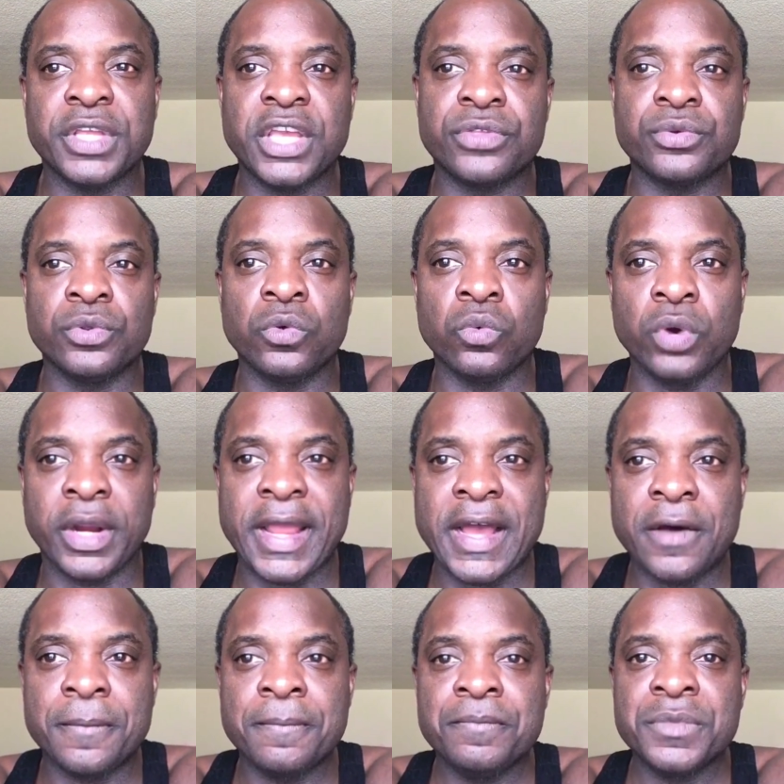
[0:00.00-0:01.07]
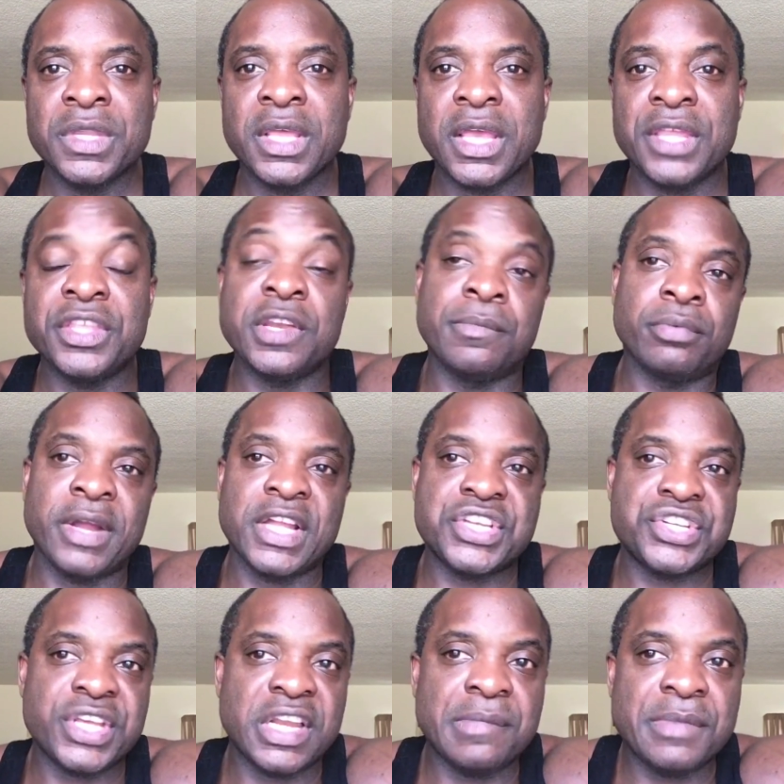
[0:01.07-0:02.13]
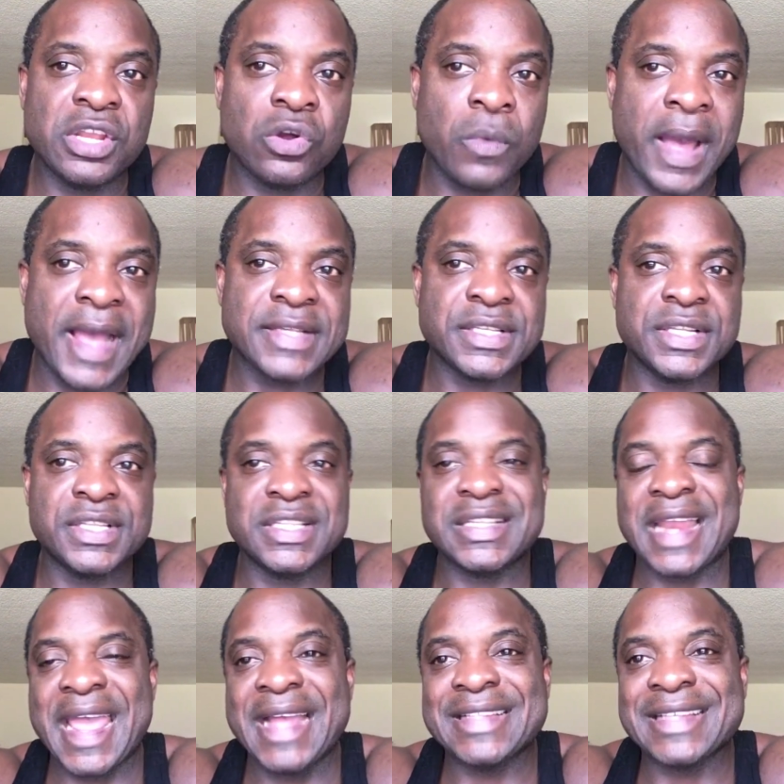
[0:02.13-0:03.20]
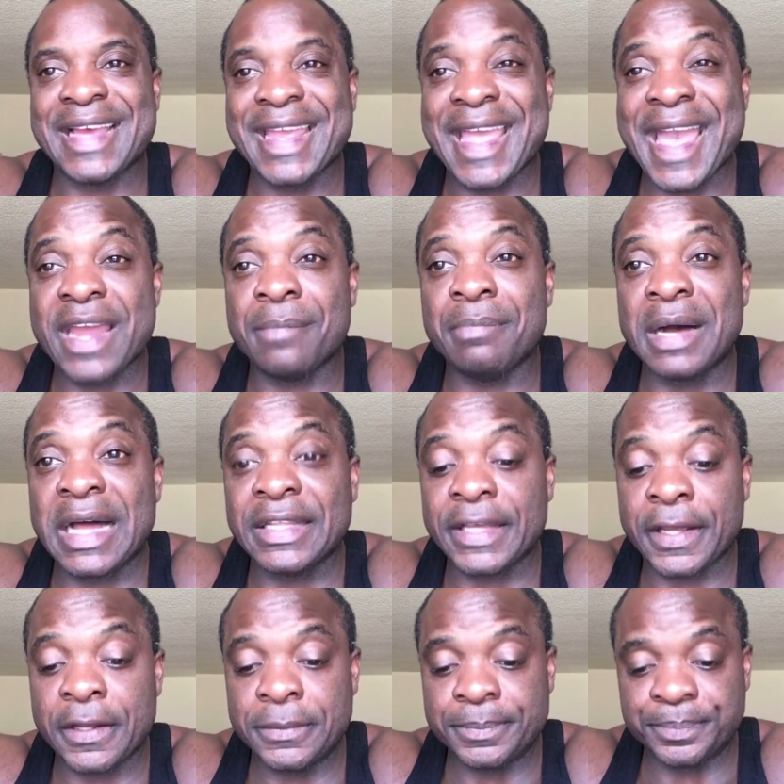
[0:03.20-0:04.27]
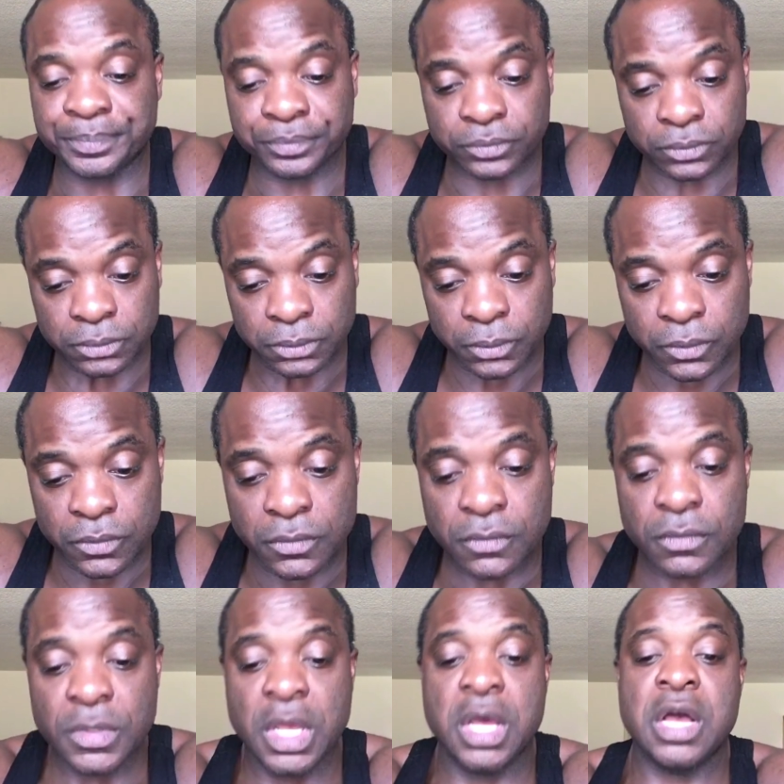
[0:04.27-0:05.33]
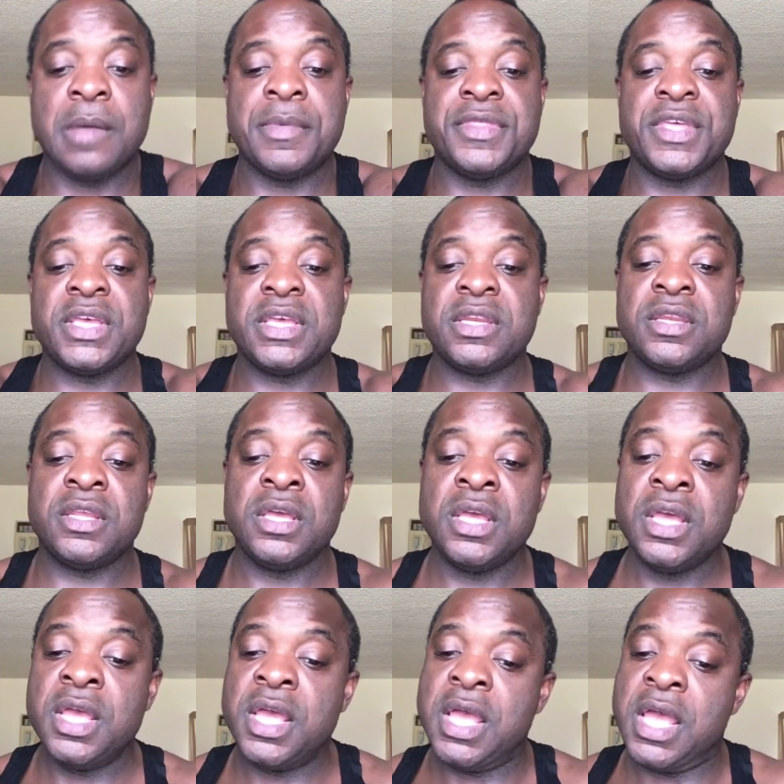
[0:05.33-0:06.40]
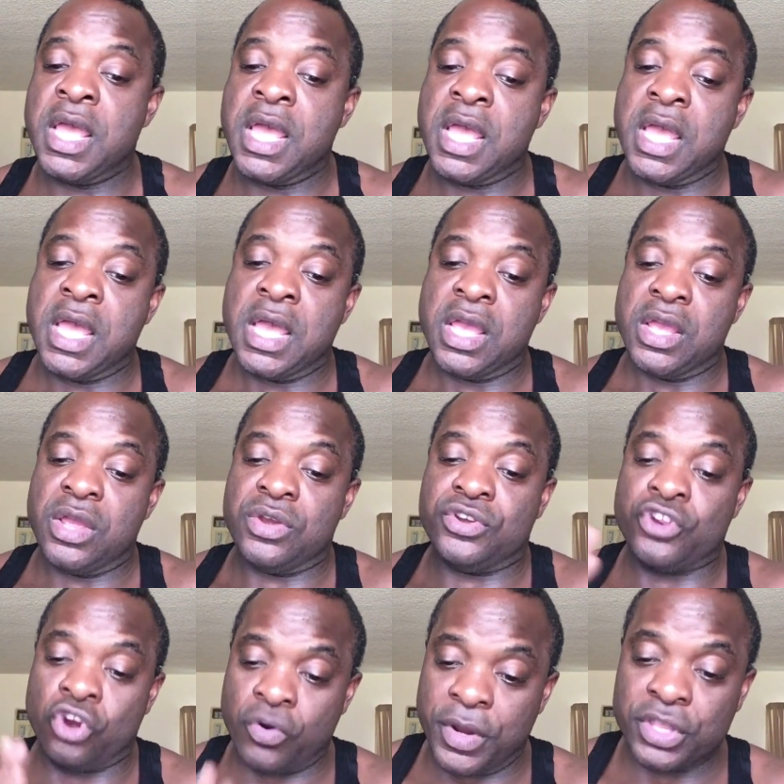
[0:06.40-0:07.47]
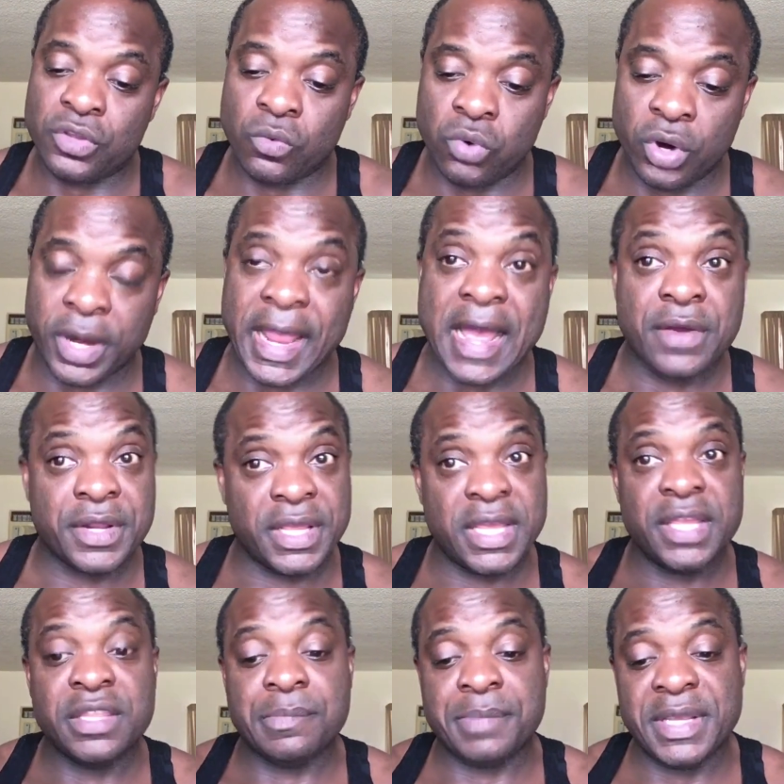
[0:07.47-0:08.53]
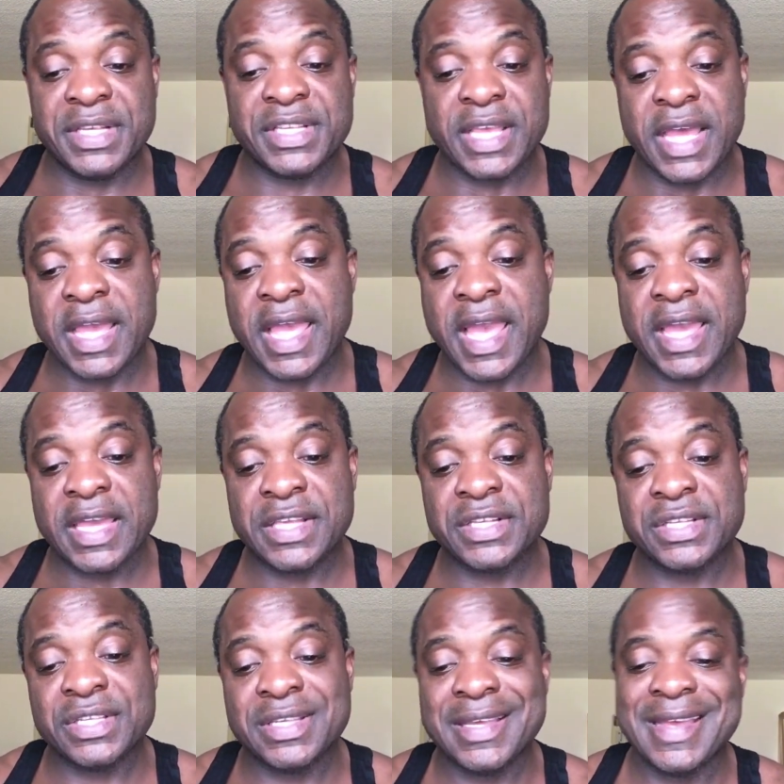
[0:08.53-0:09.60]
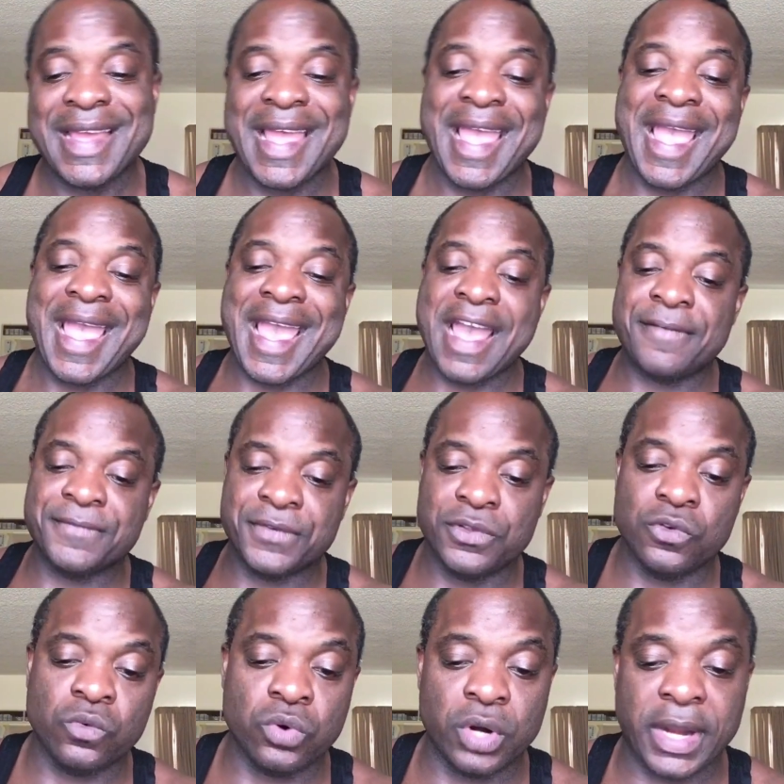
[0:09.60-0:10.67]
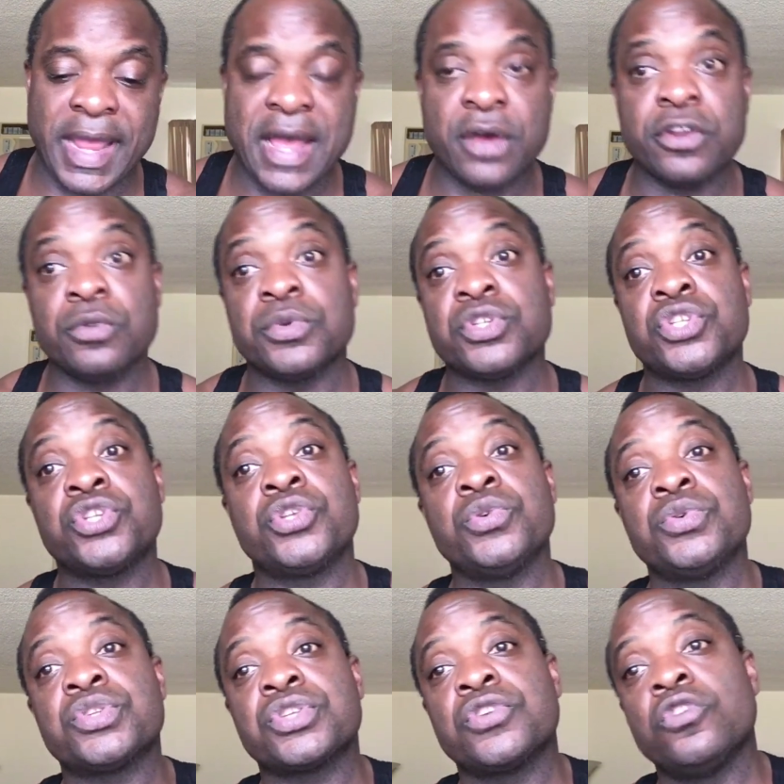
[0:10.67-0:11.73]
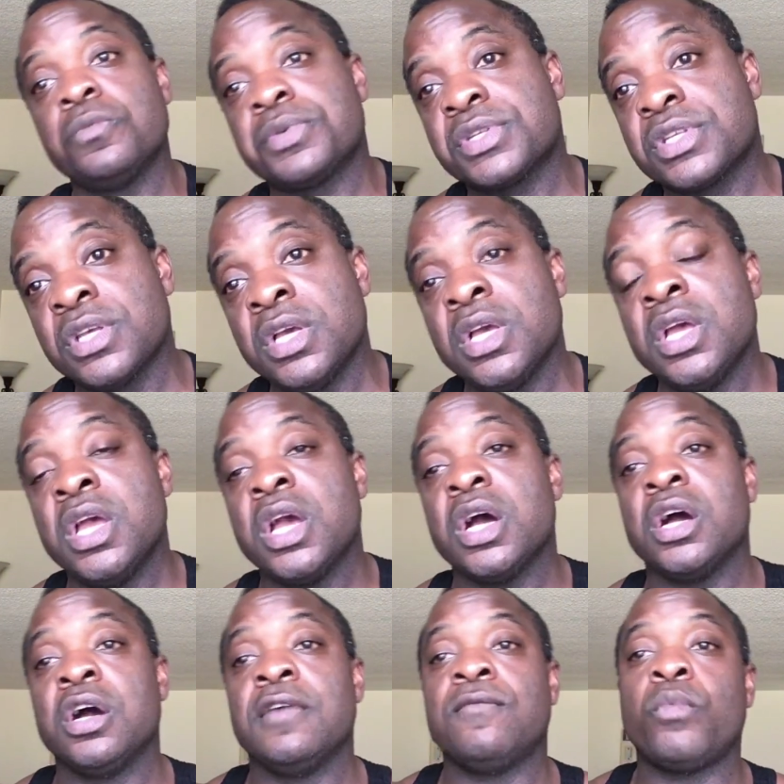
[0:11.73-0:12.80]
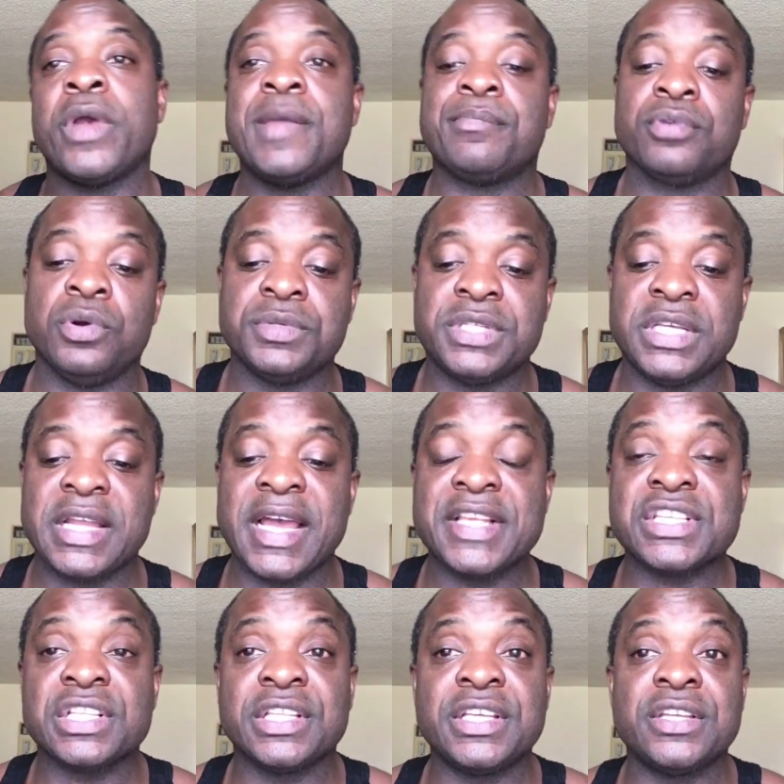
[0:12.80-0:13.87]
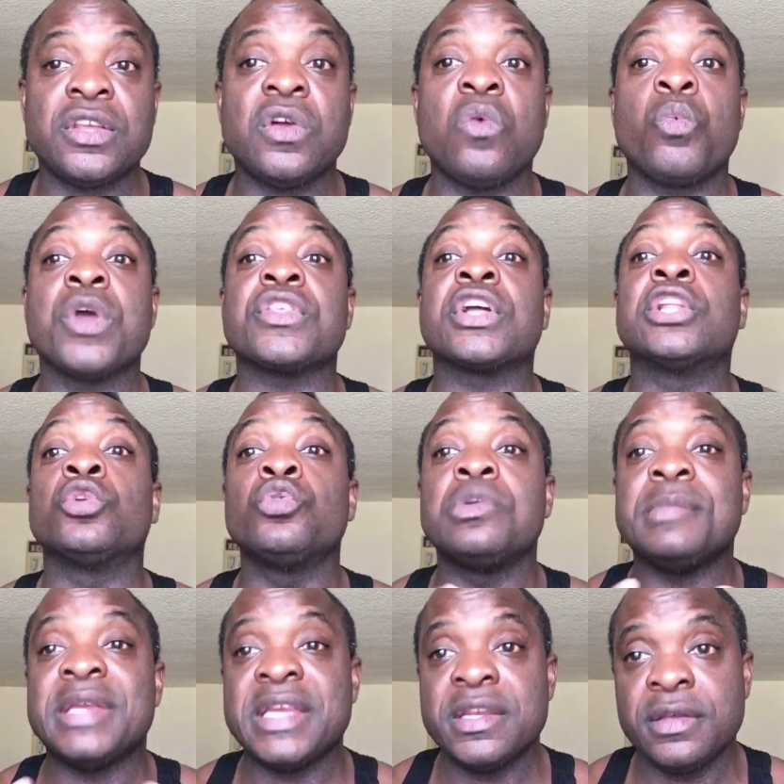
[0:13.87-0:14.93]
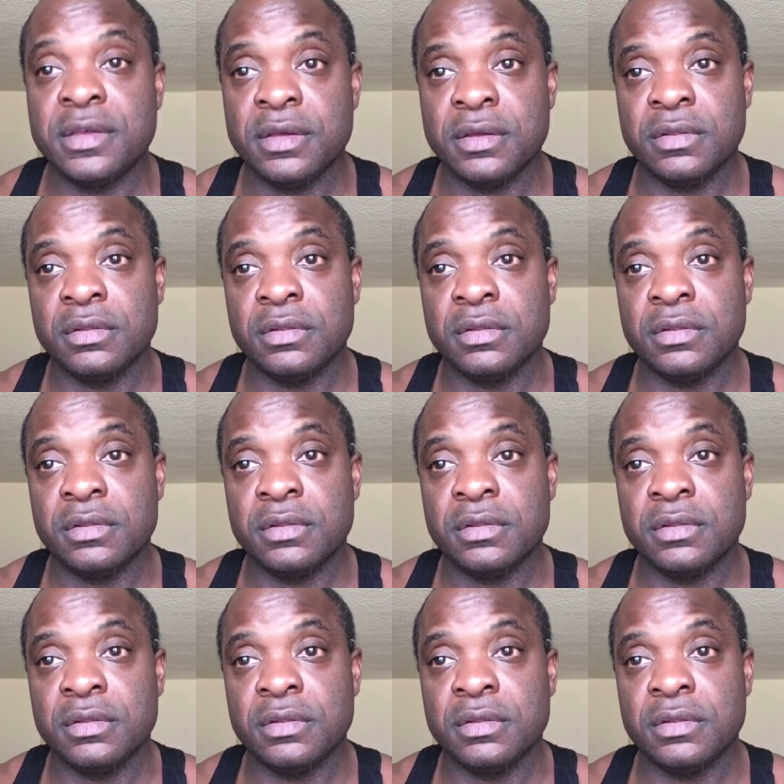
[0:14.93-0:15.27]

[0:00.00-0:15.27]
to get through the workout. And then the branched chain amino acids is an anti-catabolic. And then during the workout, again, the BCAAs, after the workout, it was 2 scoops of whey protein isolate with glutamine.